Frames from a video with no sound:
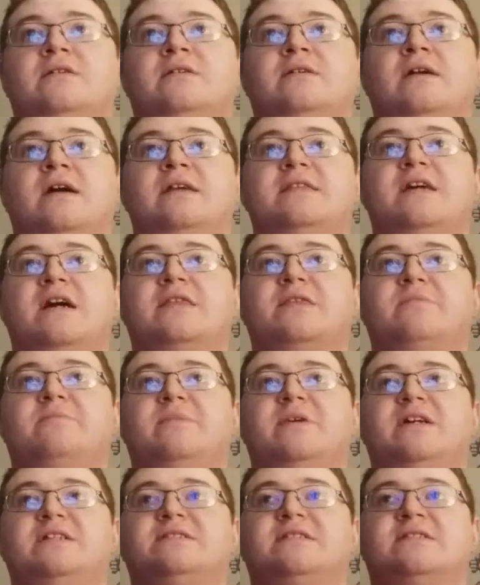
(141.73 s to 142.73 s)
And now the
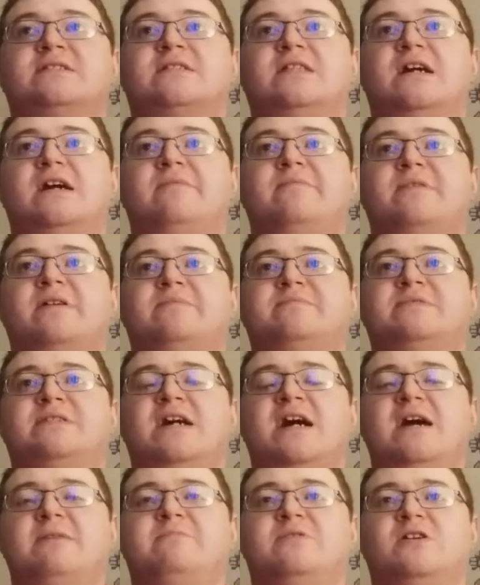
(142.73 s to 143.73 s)
Miz is climbing up
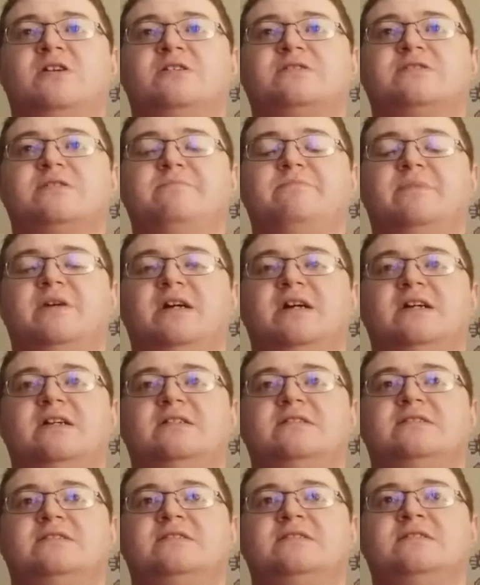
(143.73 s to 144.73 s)
top. Here's the
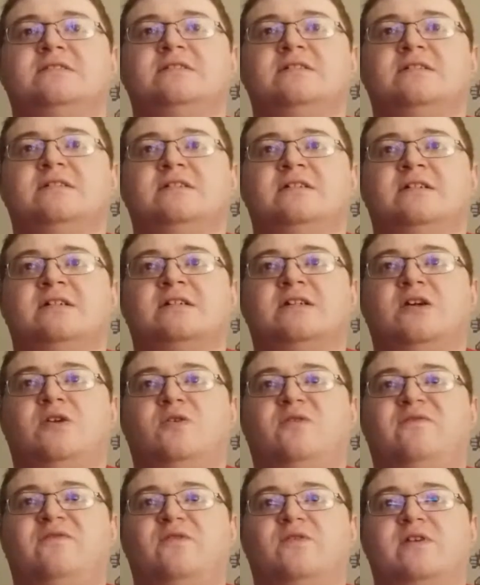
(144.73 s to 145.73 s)
Miz.
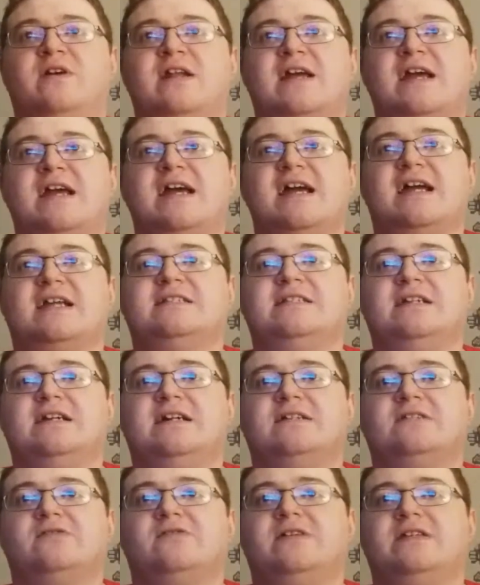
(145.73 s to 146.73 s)
Going for an axe
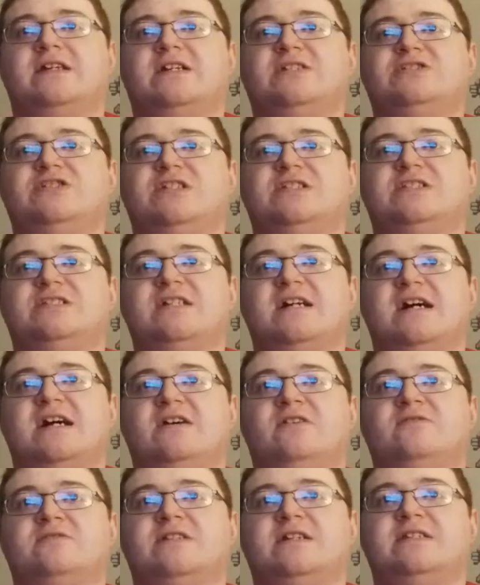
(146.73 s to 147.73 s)
handle on AJ
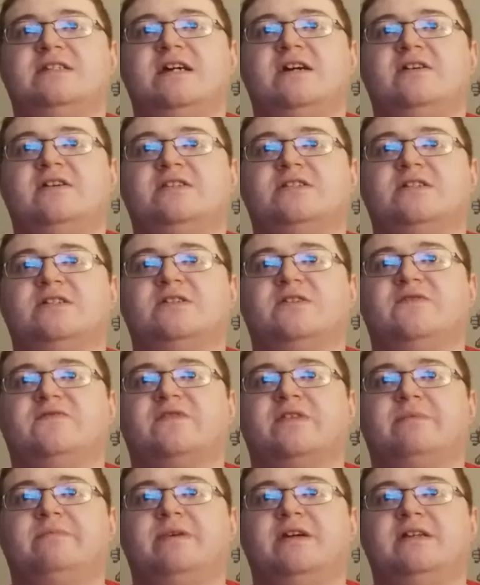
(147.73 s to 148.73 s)
Styles. And now he's going to go
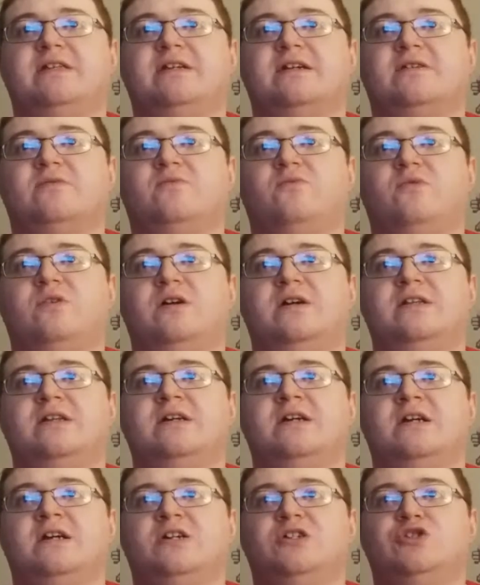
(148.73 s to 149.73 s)
for the pin here. One,
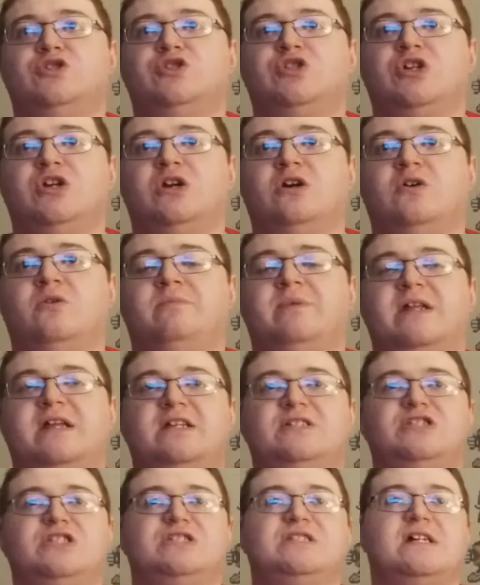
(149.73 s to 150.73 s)
two, but
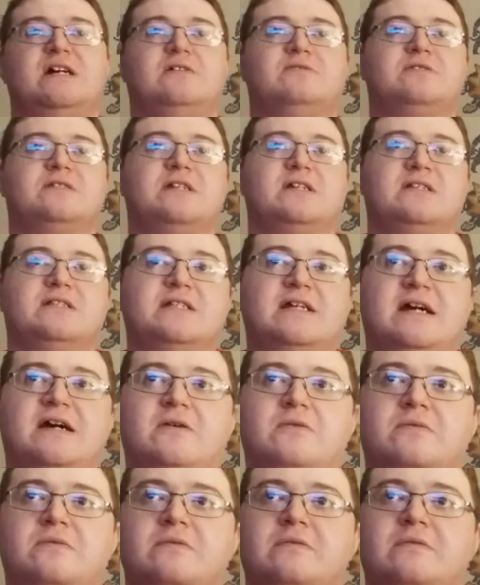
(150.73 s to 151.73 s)
AJ Styles kicks out.